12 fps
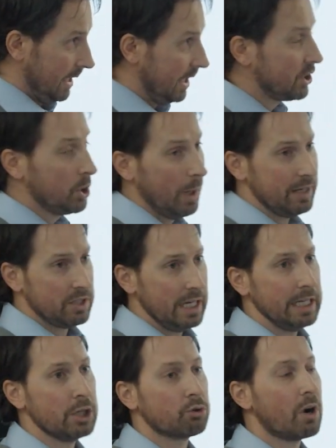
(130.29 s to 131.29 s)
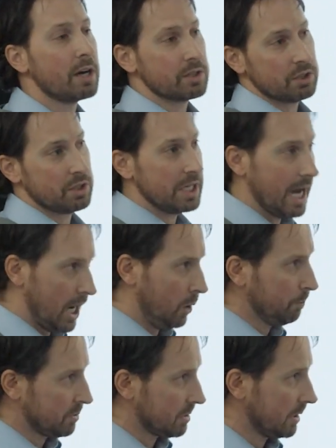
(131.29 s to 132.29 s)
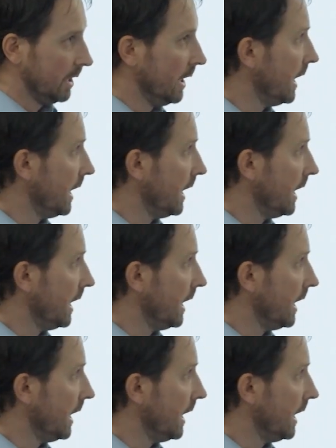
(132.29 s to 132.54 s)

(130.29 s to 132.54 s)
In 218, he crosses the Alps.